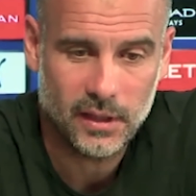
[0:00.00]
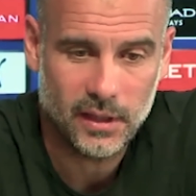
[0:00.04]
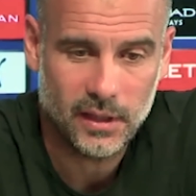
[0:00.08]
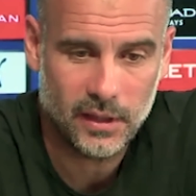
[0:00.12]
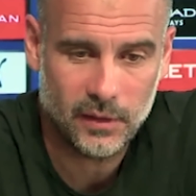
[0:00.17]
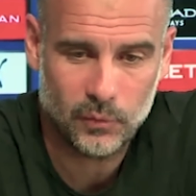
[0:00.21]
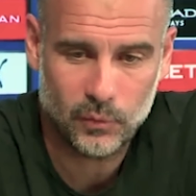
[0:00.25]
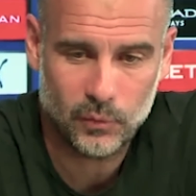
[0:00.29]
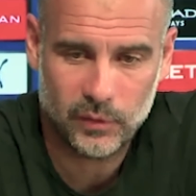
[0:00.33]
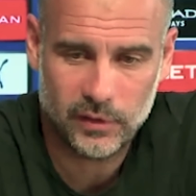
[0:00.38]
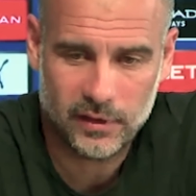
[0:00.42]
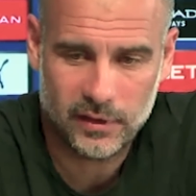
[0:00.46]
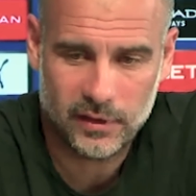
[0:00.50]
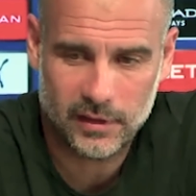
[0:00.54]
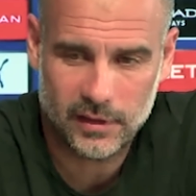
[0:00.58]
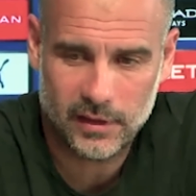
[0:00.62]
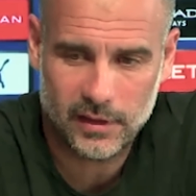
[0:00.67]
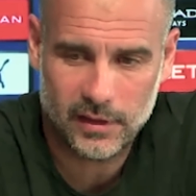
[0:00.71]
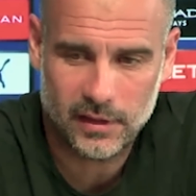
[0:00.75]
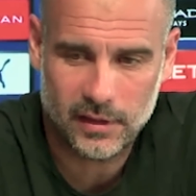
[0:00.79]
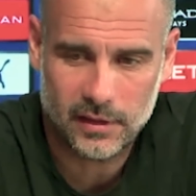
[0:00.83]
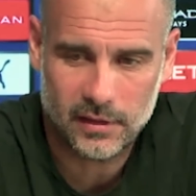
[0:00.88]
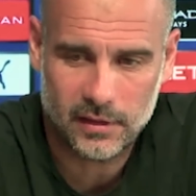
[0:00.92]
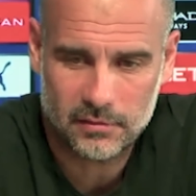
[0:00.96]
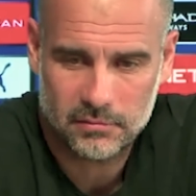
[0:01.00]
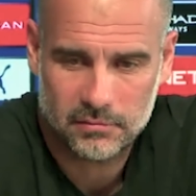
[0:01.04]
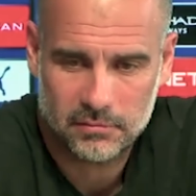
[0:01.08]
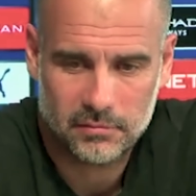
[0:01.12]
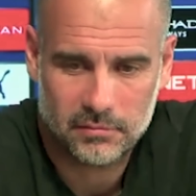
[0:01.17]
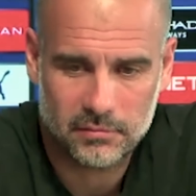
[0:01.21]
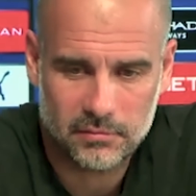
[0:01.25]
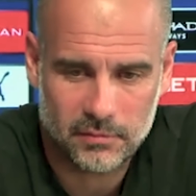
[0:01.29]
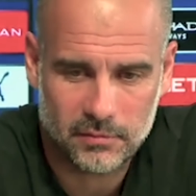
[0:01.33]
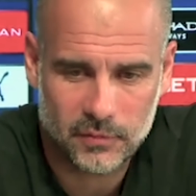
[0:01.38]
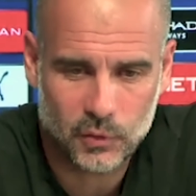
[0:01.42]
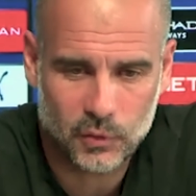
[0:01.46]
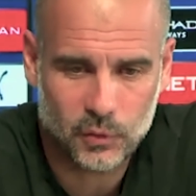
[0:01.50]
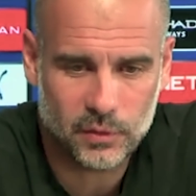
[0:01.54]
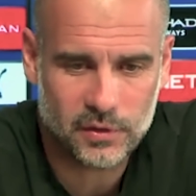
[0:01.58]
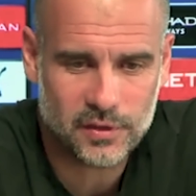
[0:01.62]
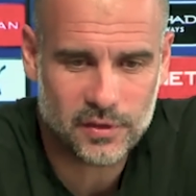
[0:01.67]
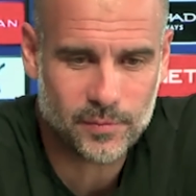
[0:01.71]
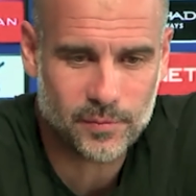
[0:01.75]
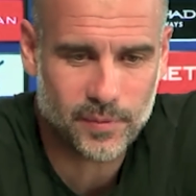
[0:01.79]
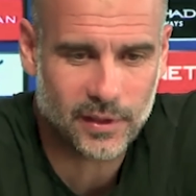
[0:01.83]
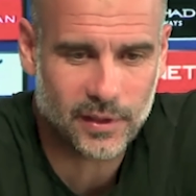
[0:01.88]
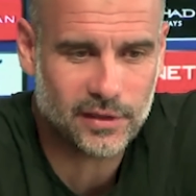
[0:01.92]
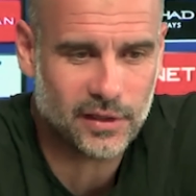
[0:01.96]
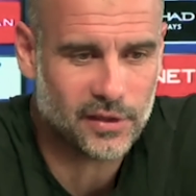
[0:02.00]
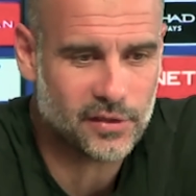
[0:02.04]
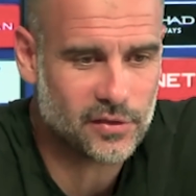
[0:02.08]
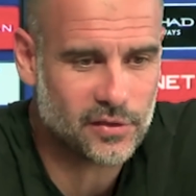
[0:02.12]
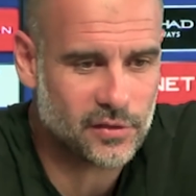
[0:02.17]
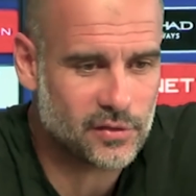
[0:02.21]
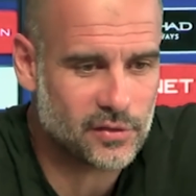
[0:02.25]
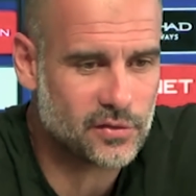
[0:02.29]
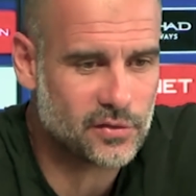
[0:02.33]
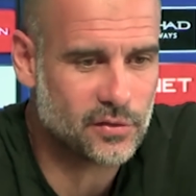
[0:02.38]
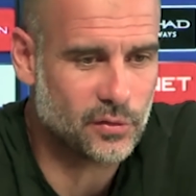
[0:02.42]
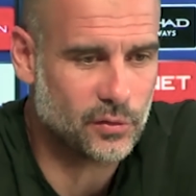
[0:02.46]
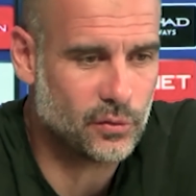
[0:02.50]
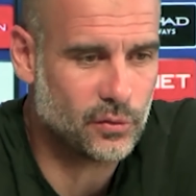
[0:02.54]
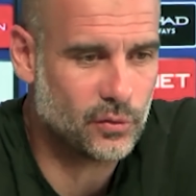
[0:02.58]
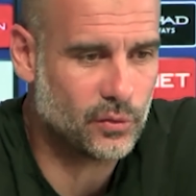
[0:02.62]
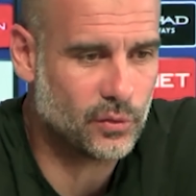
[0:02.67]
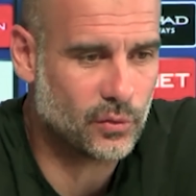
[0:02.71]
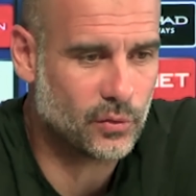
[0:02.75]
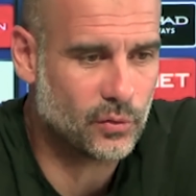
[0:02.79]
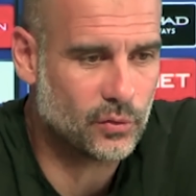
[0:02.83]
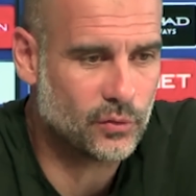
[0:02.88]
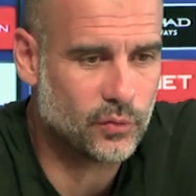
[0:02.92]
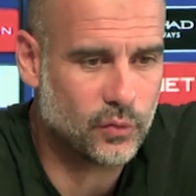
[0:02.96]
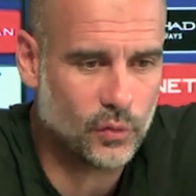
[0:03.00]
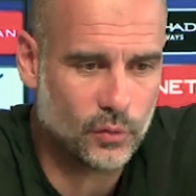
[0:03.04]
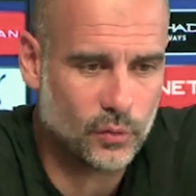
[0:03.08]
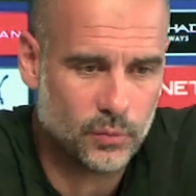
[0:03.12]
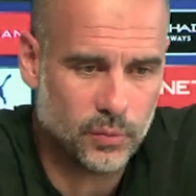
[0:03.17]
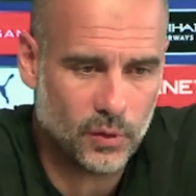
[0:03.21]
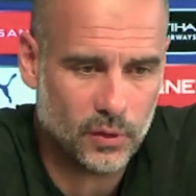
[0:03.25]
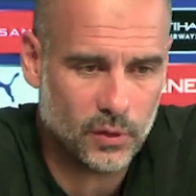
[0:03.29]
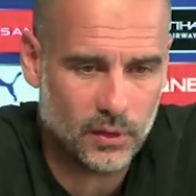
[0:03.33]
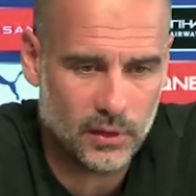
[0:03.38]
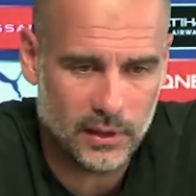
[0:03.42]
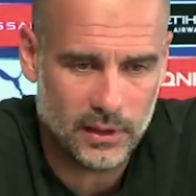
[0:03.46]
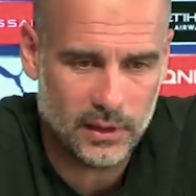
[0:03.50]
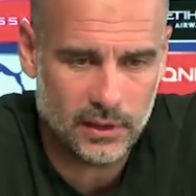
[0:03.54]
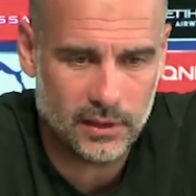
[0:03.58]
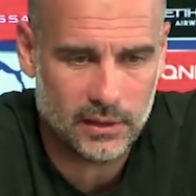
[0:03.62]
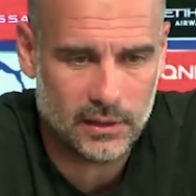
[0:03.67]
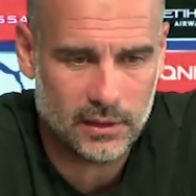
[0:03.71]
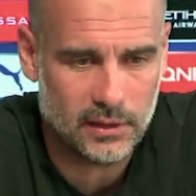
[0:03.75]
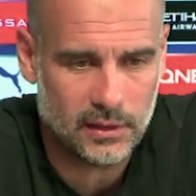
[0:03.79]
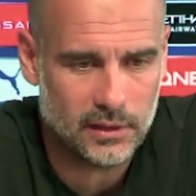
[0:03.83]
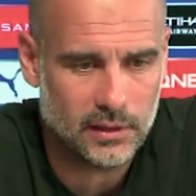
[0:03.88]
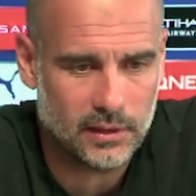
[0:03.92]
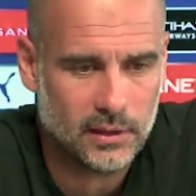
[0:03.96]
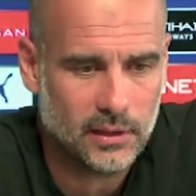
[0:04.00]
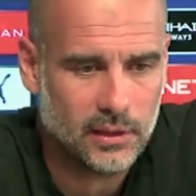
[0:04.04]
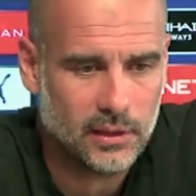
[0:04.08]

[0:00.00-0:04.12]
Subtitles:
and with good expectations to do good football and